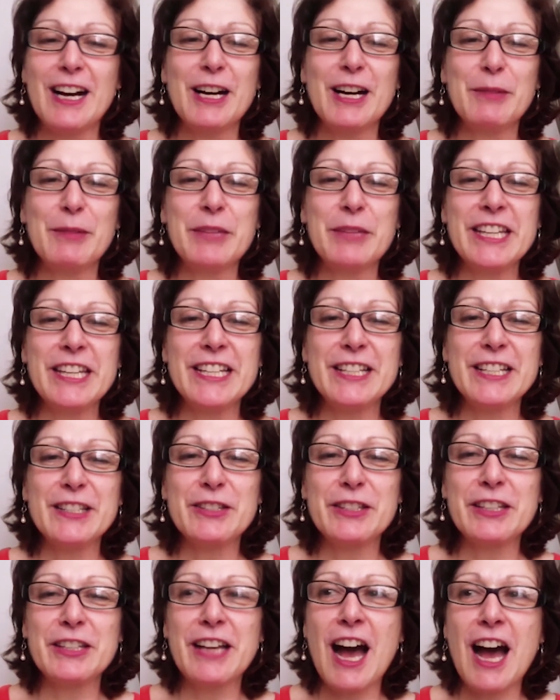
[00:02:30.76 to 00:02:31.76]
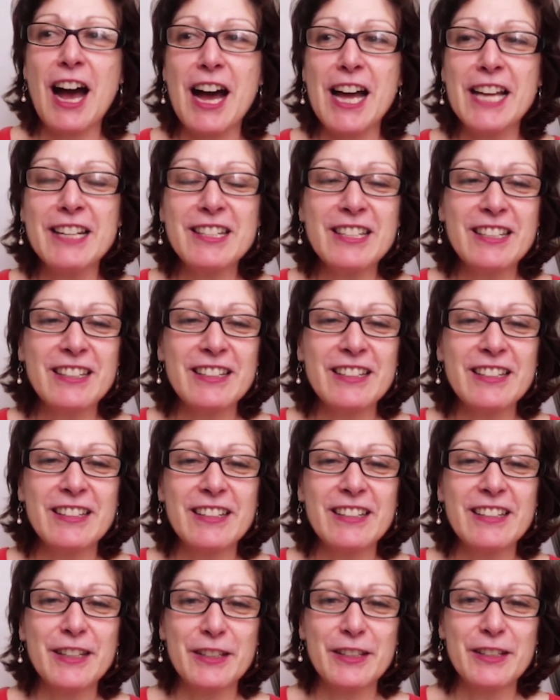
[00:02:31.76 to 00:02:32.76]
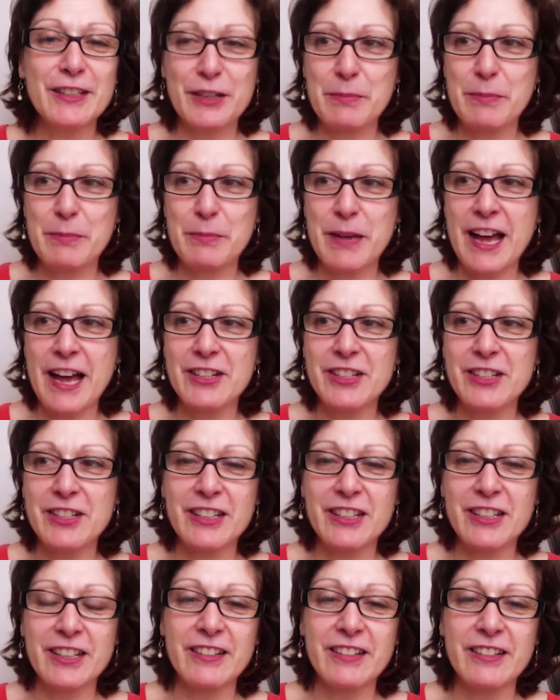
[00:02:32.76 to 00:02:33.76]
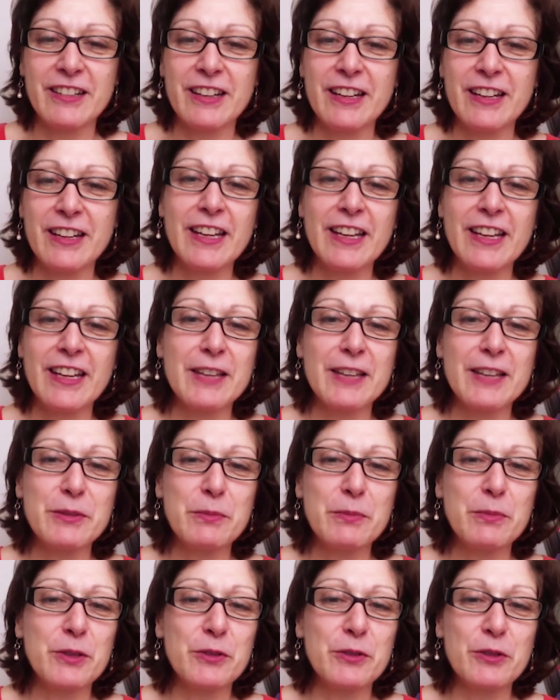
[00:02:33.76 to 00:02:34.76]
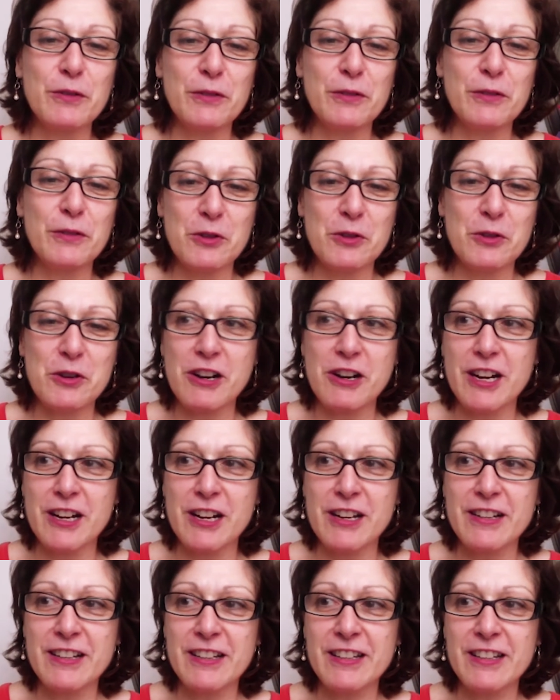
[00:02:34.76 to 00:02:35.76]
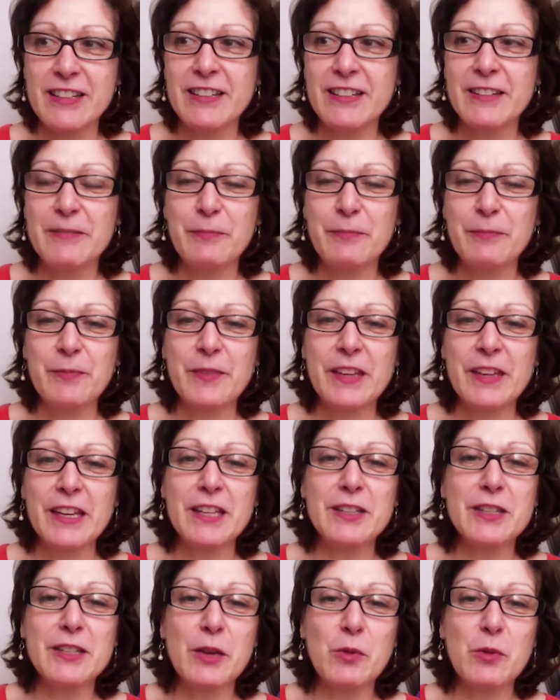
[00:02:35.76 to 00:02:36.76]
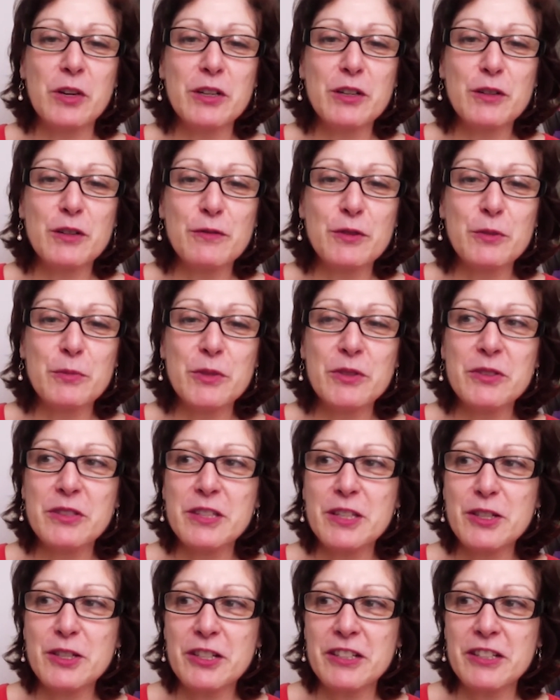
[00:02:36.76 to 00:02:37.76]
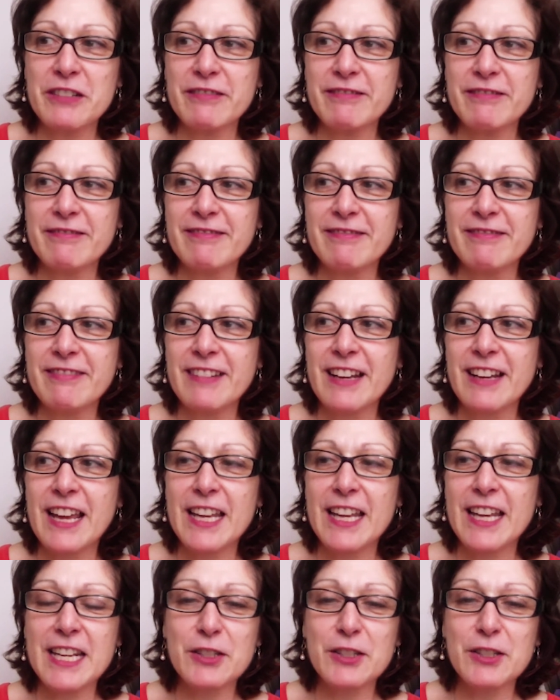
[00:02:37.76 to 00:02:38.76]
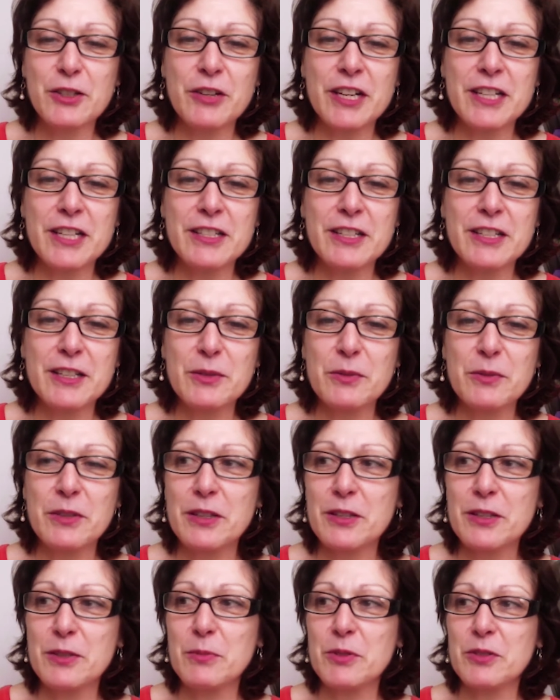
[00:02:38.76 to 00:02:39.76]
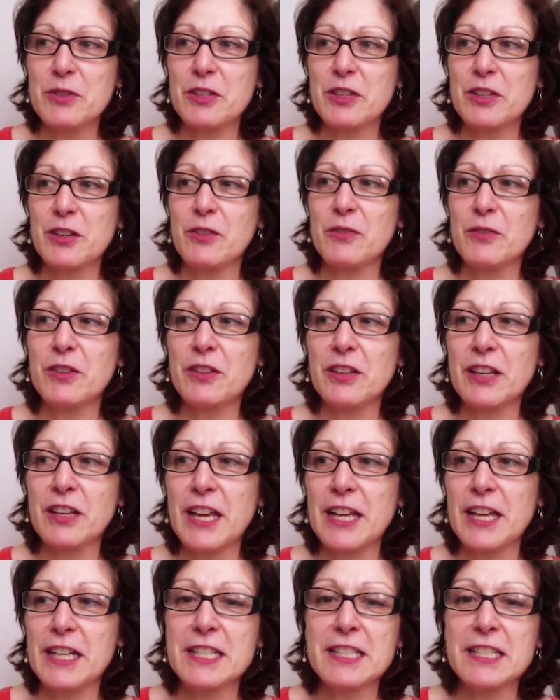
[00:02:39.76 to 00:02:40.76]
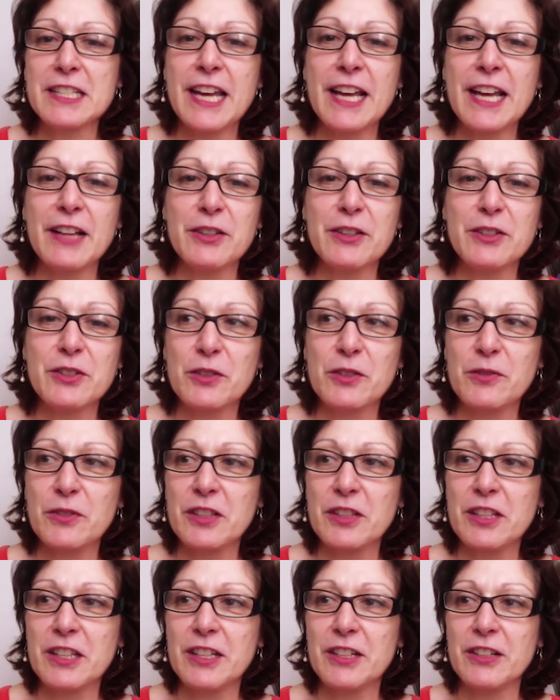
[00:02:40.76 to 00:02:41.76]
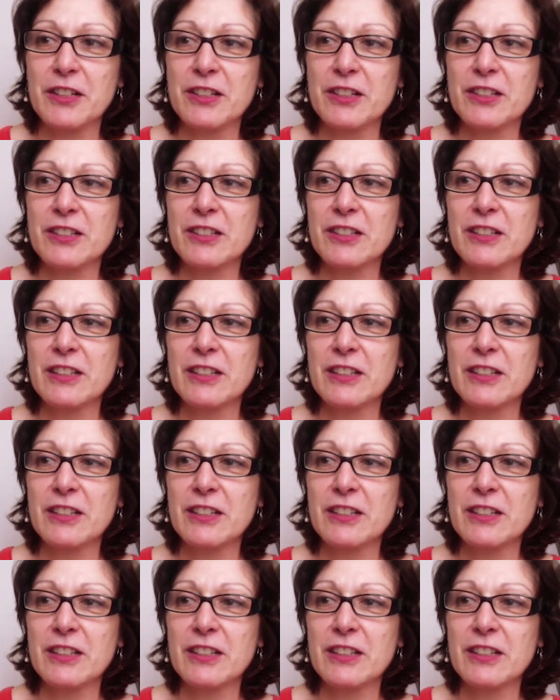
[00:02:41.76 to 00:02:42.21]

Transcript: He is kind. He is compassionate. He has a beautiful aura. He's a wonderful musician. And he's graced us with his music and his talents over the years.